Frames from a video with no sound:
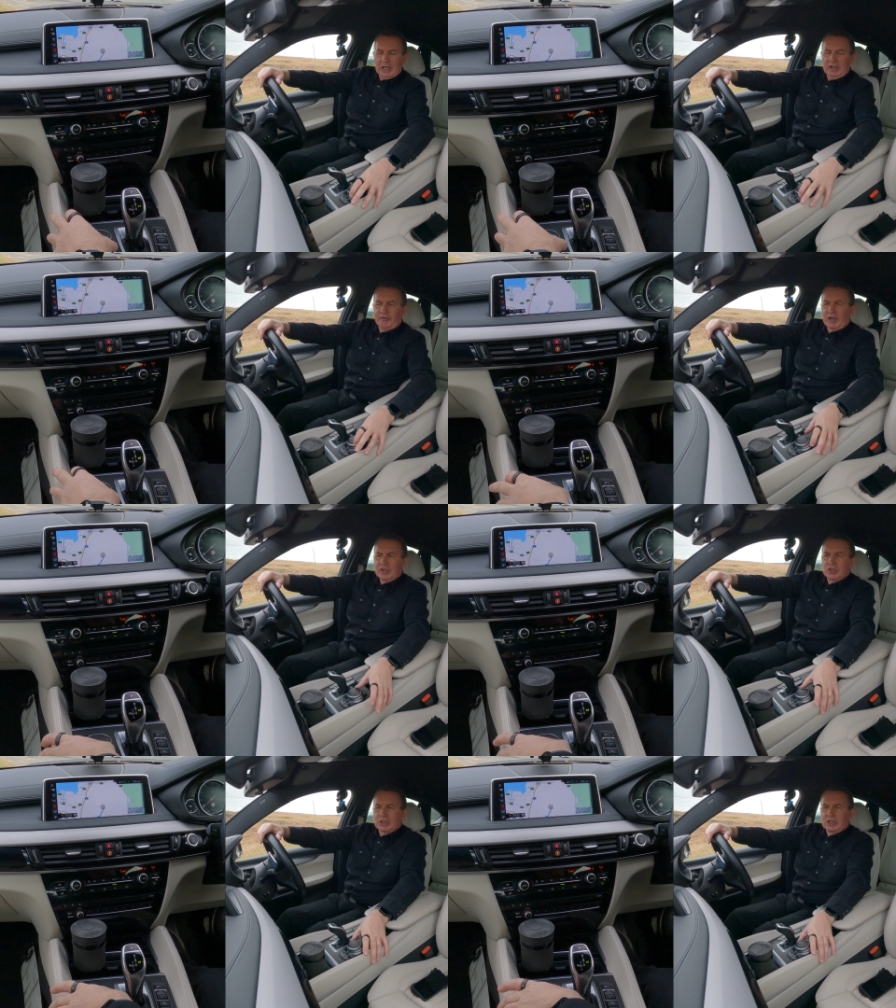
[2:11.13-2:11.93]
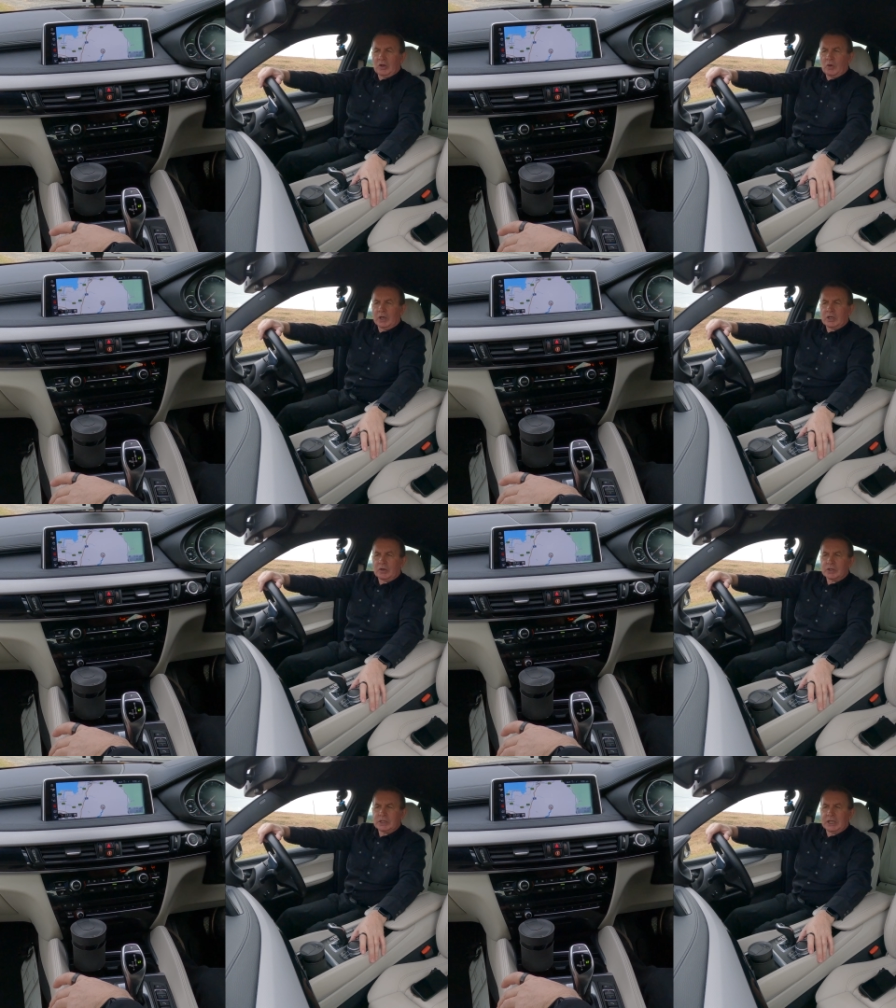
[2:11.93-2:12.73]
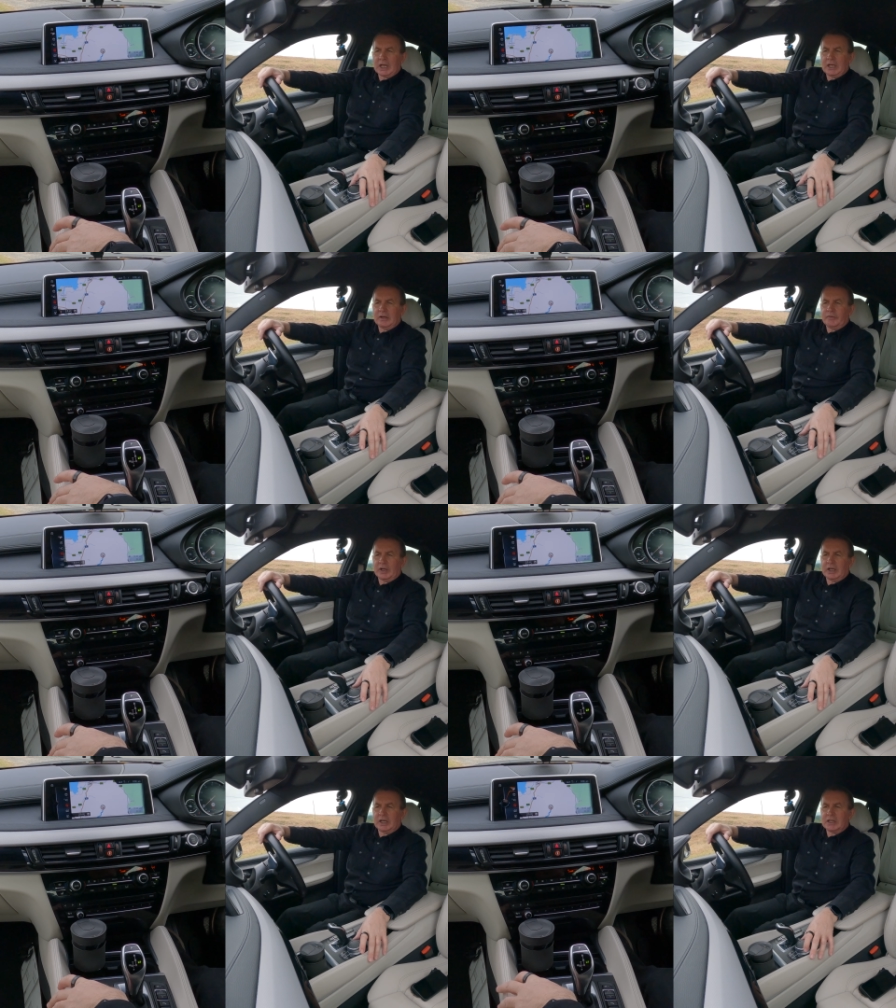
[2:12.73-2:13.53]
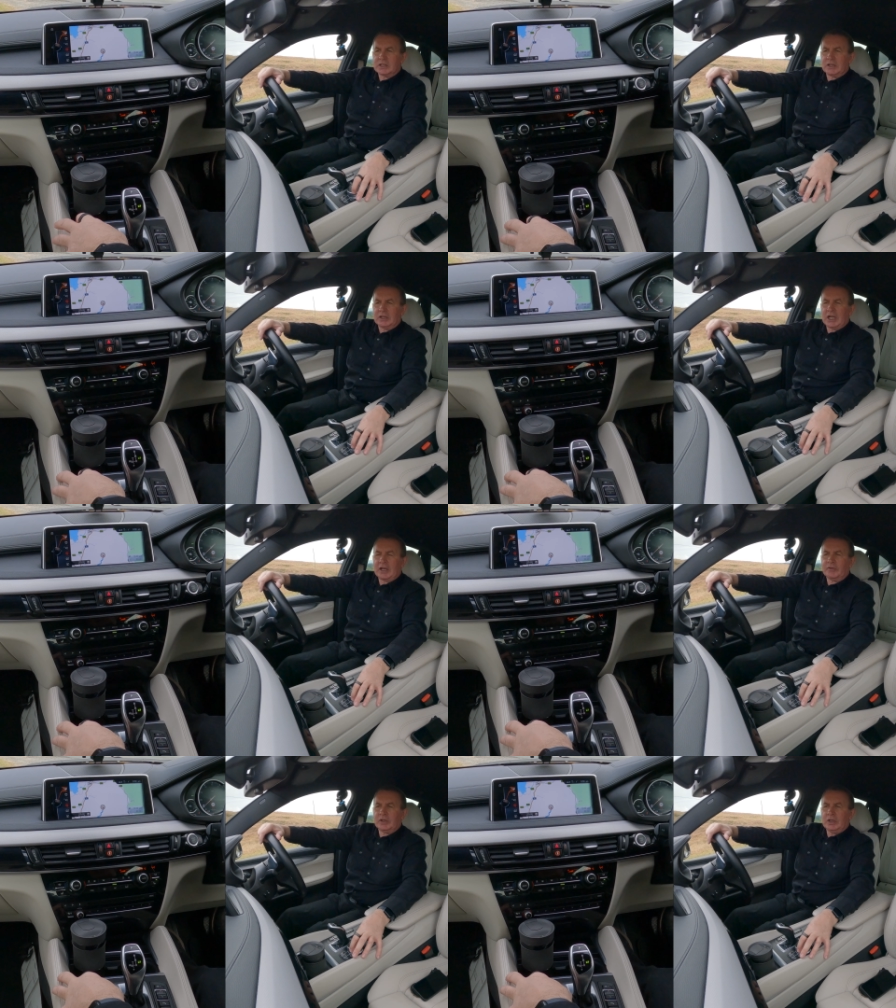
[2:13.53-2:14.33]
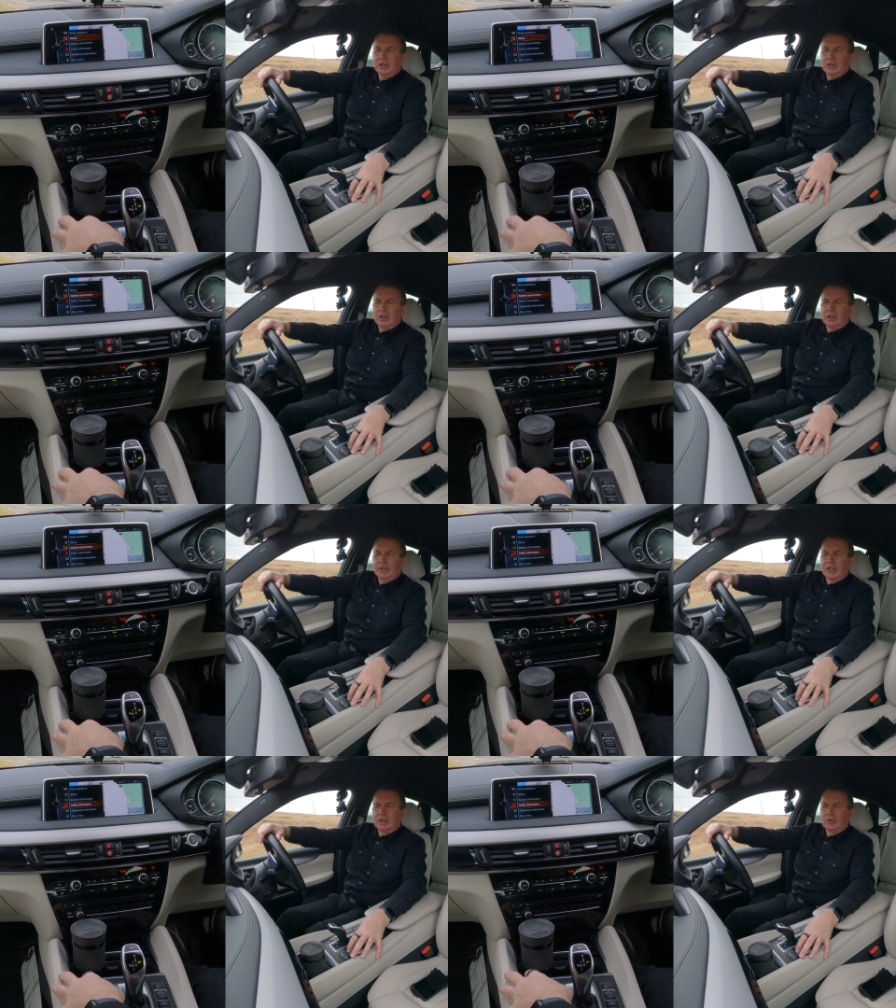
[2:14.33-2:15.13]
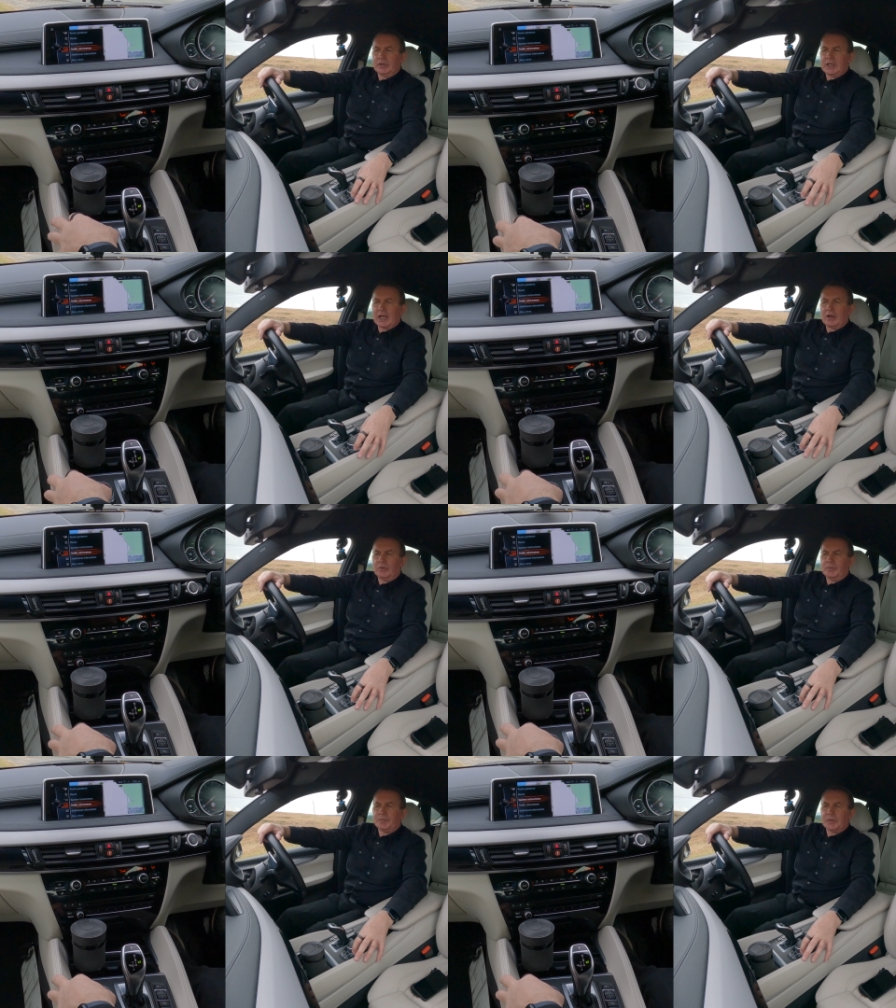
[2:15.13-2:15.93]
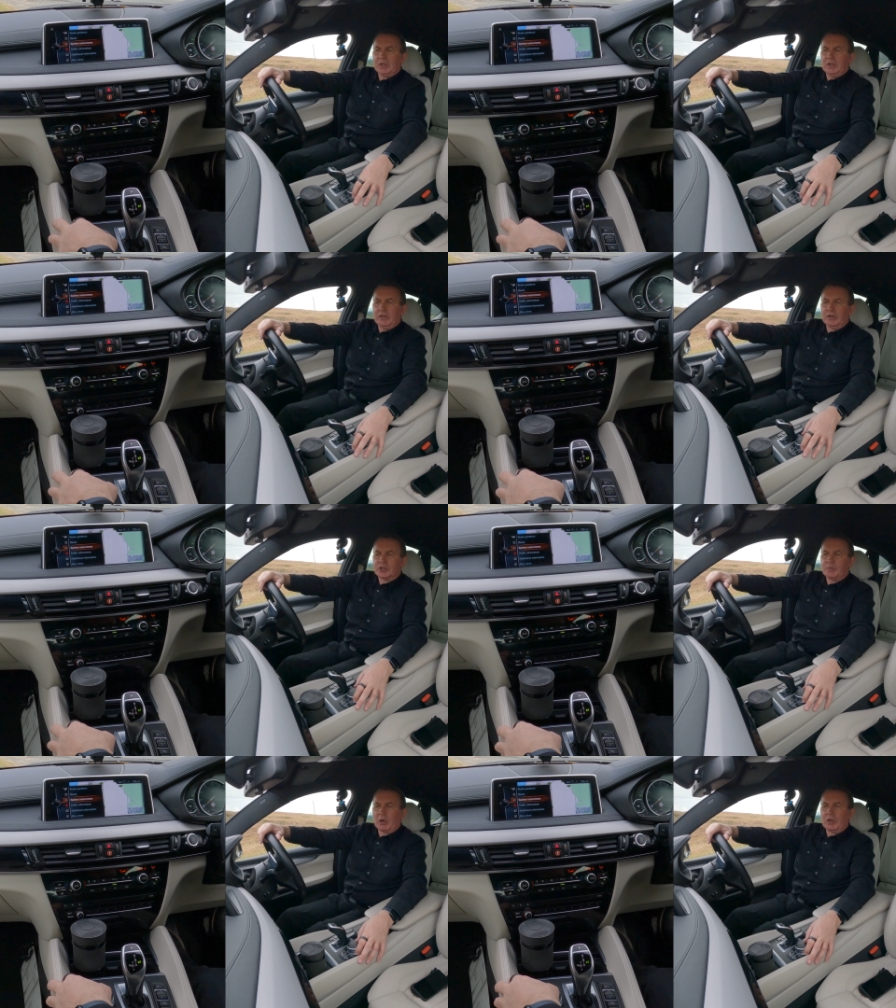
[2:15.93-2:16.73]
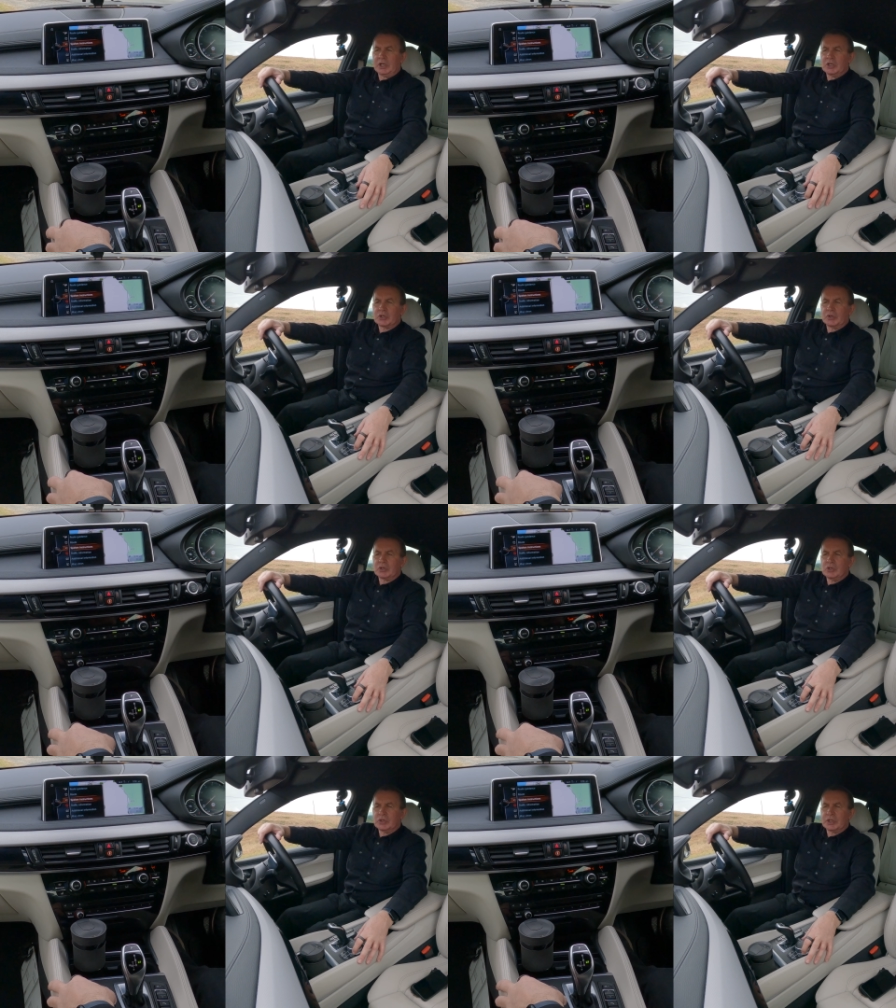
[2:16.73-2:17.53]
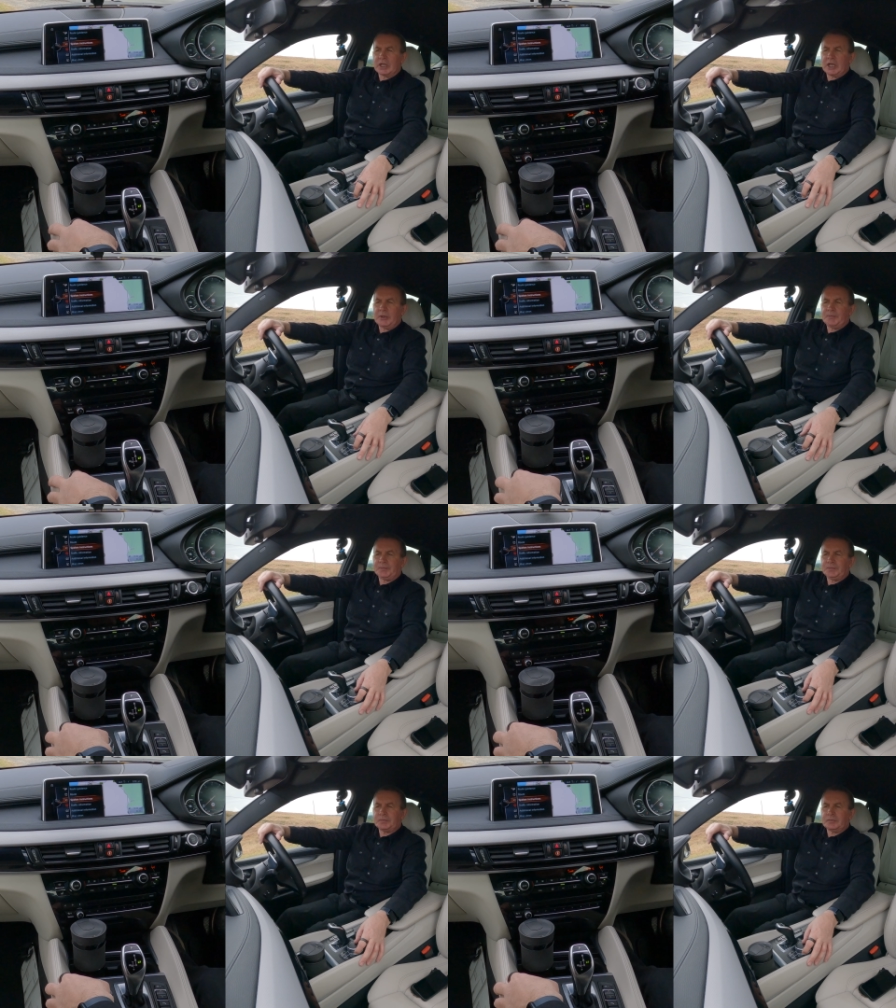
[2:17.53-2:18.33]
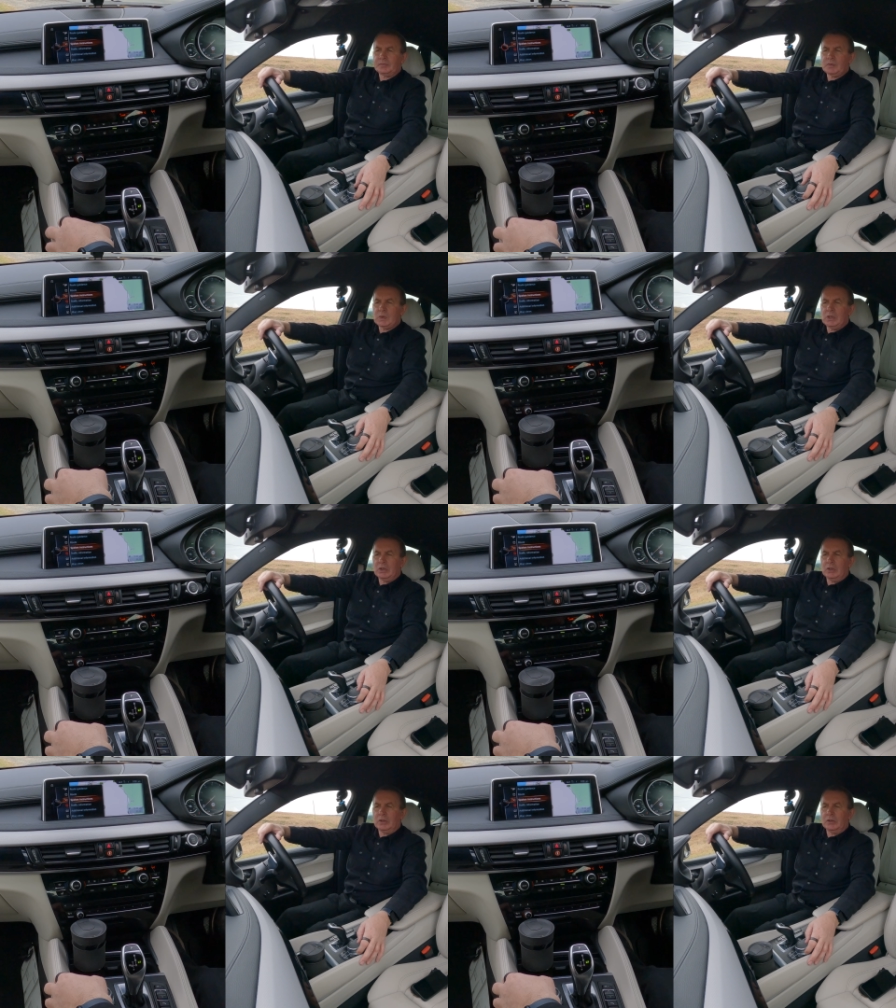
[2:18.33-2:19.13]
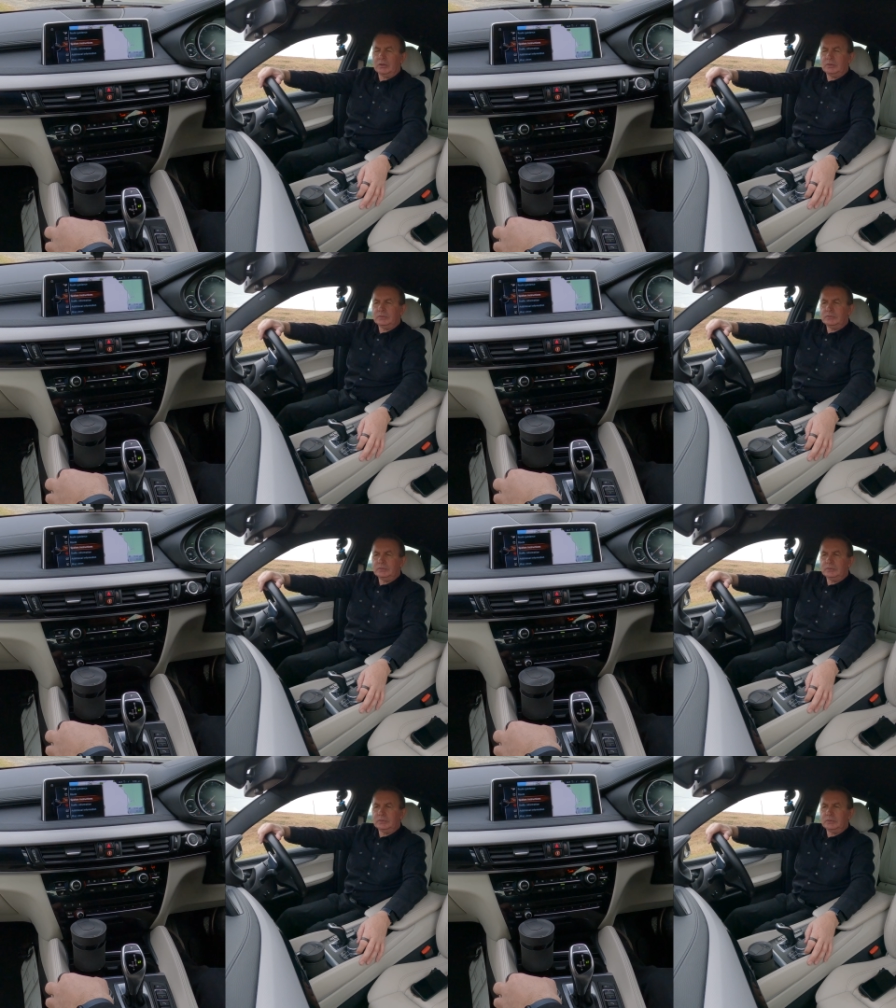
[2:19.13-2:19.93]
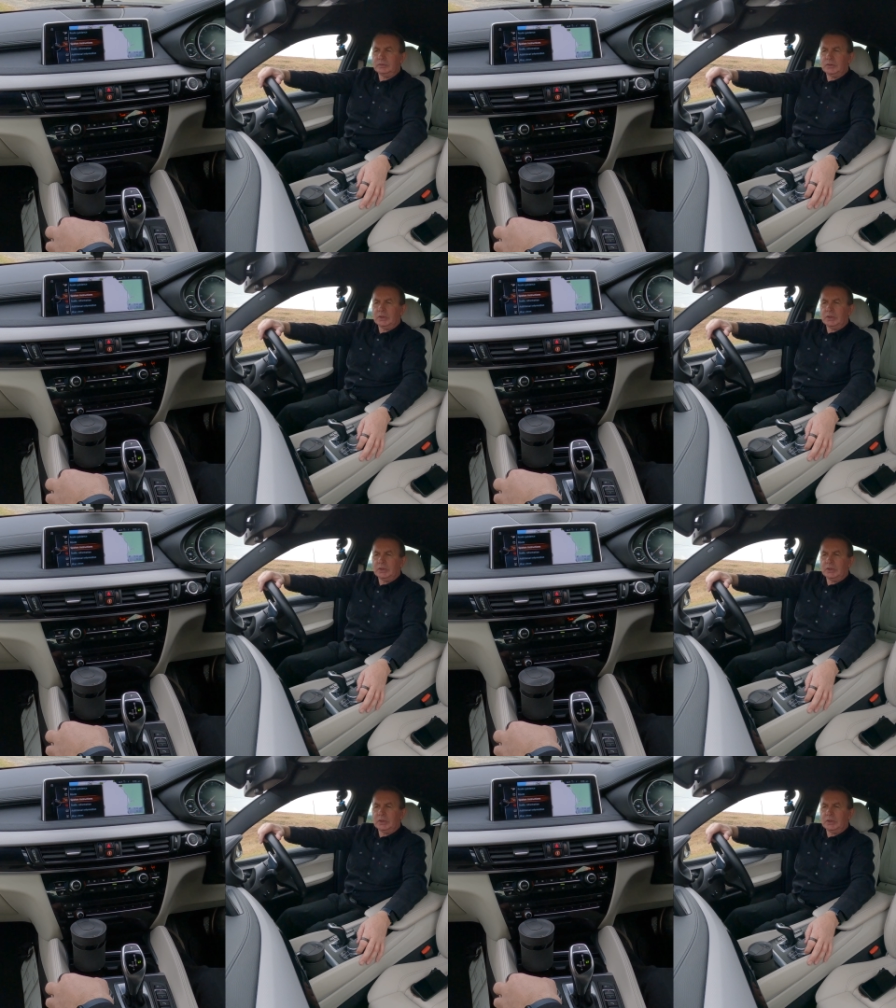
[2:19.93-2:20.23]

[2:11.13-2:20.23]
If I just go across again, if I click to the left and then go down, you've got spoken instructions there. Prepare to make a U-turn.